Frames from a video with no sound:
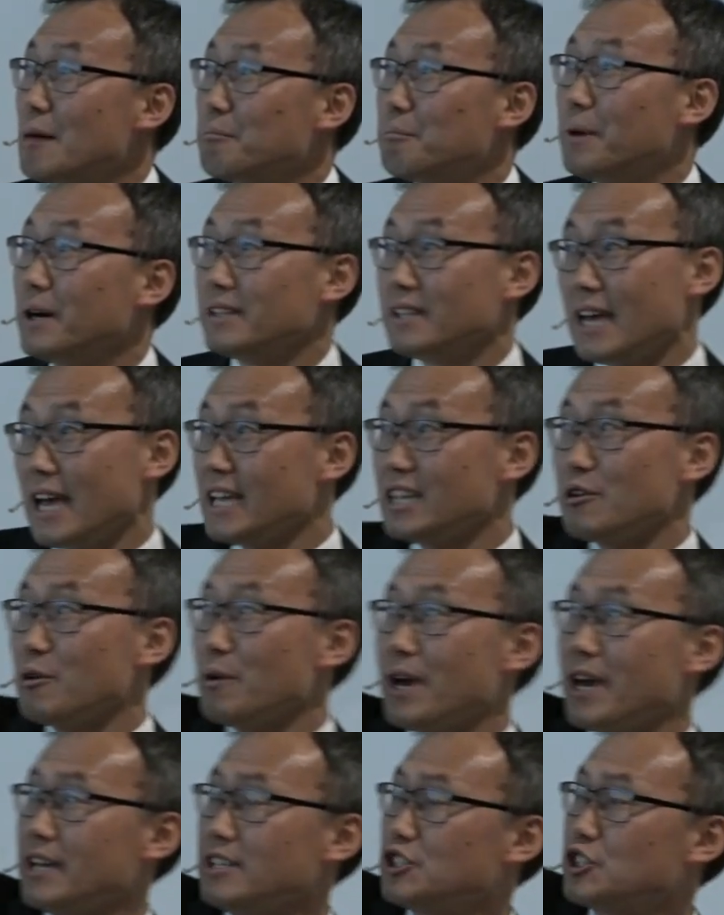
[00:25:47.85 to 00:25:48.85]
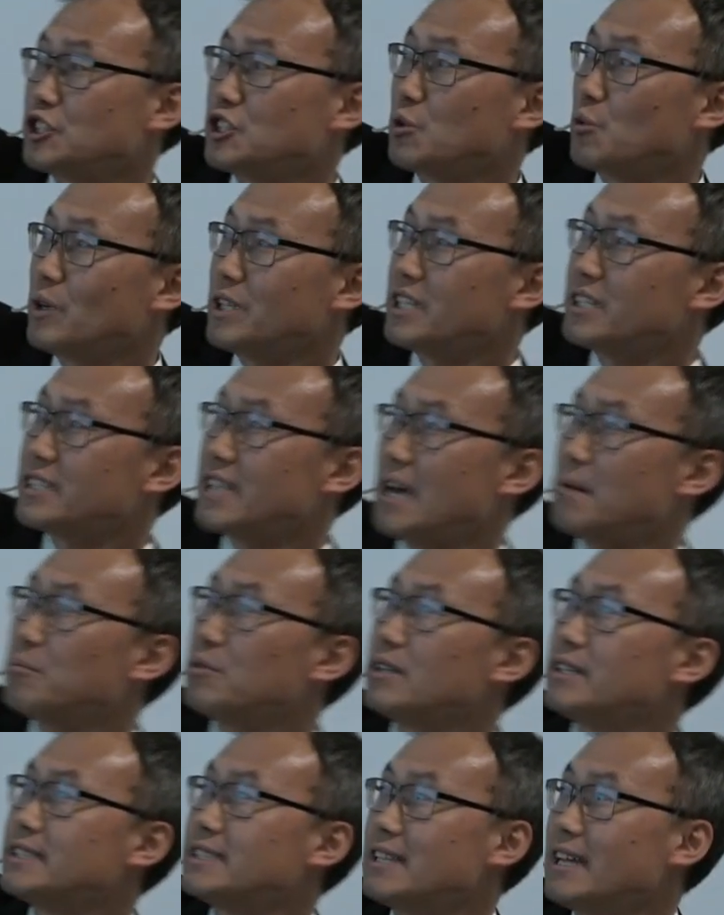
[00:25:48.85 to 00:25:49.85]
But anyway, just one
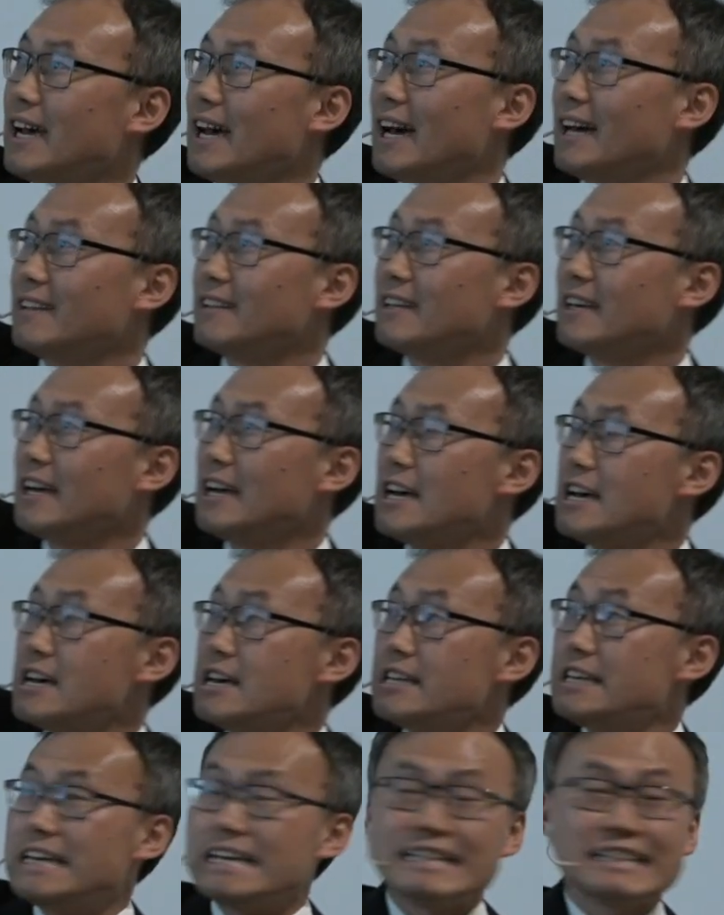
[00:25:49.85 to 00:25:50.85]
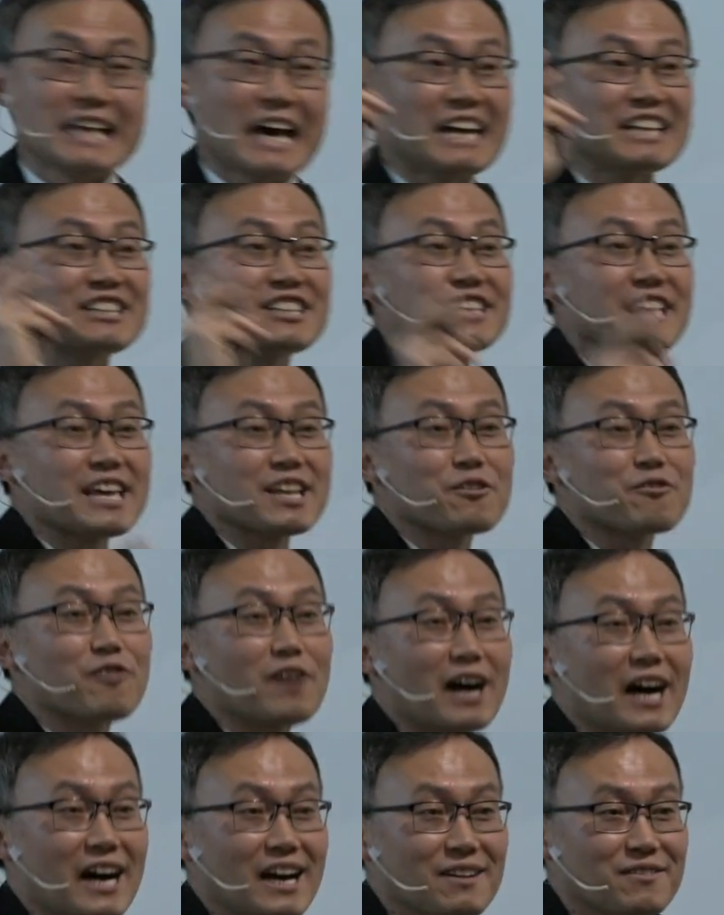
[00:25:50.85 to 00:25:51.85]
example is that in
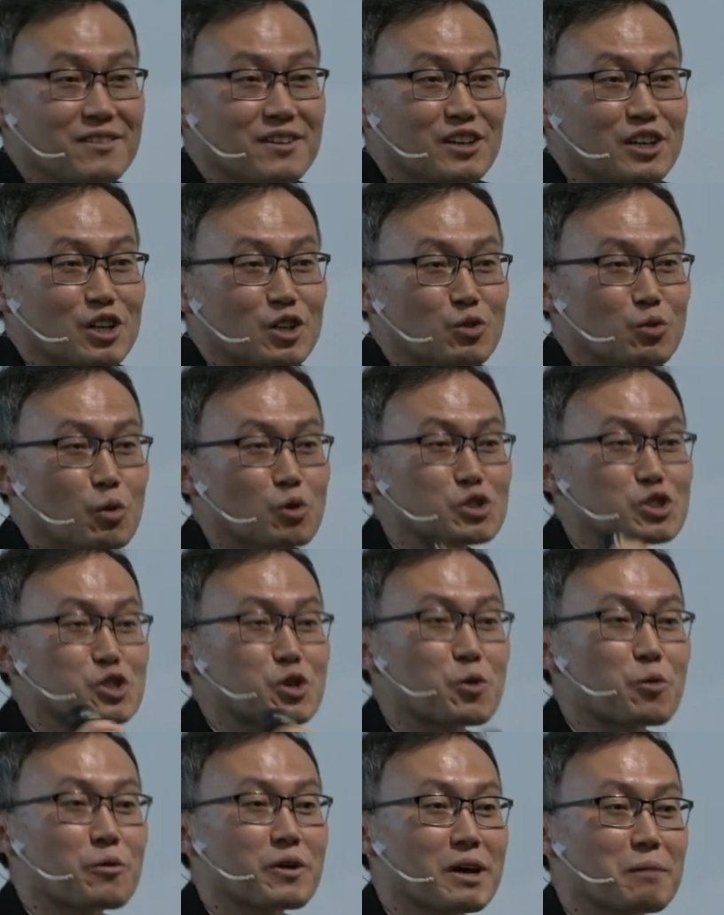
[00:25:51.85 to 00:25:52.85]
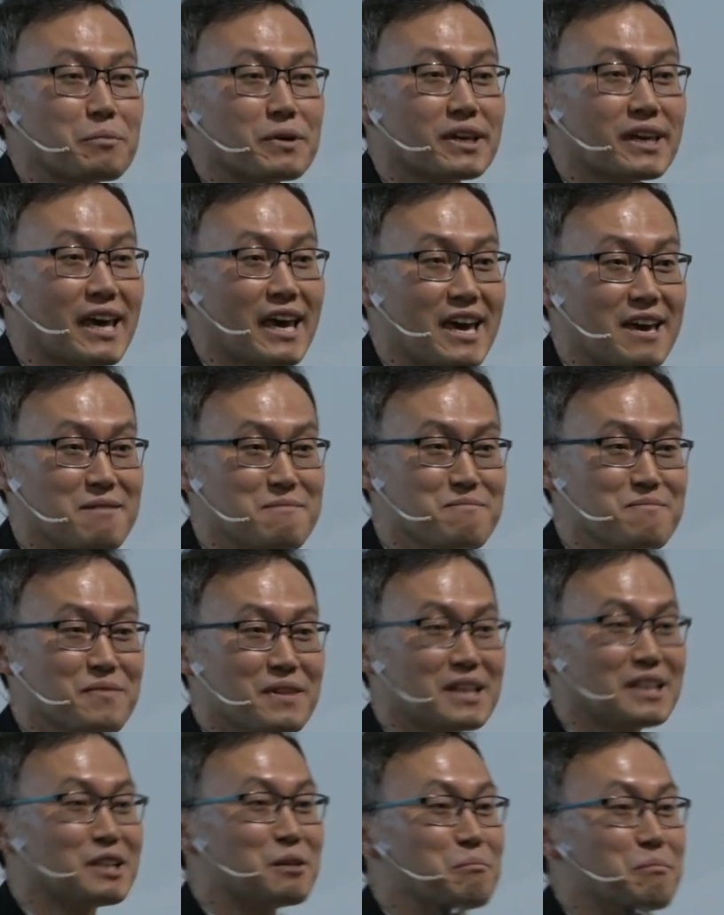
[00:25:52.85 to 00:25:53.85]
1985, North Korea
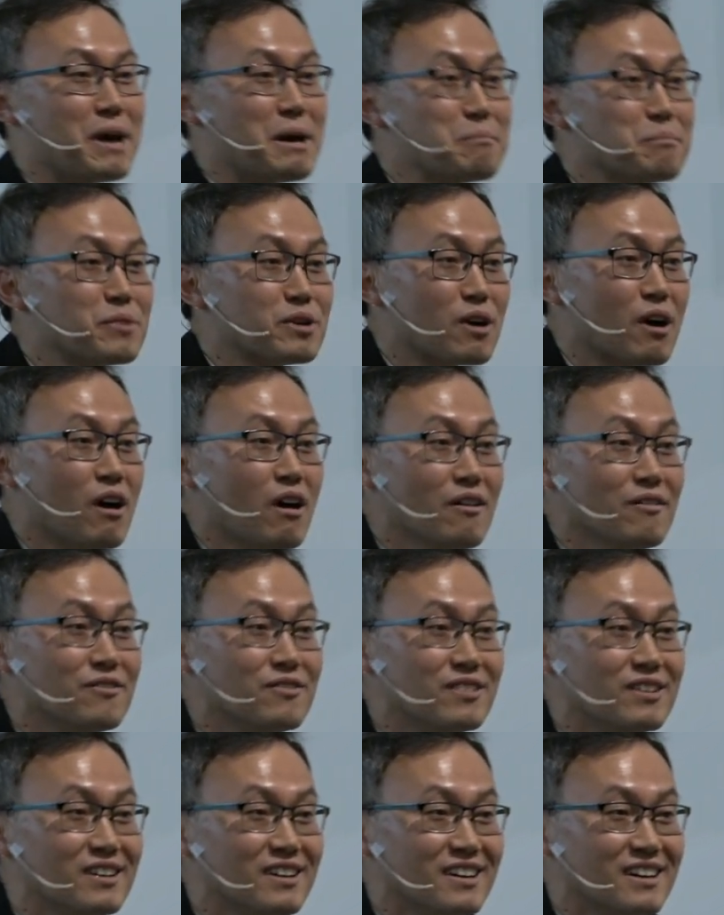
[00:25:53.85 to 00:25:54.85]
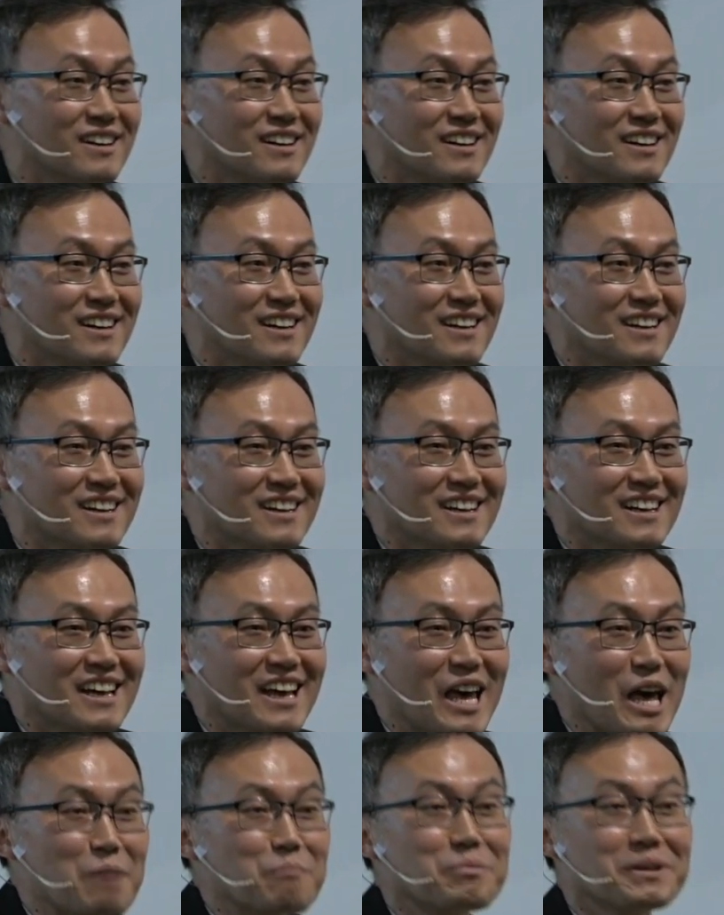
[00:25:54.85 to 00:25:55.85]
became the member of
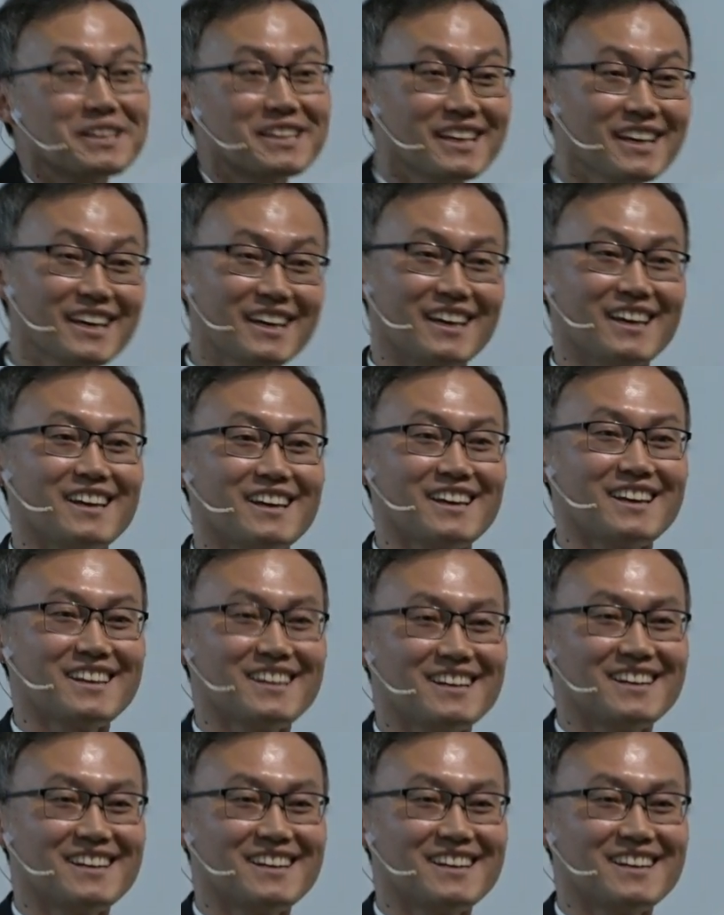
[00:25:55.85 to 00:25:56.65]
NPT.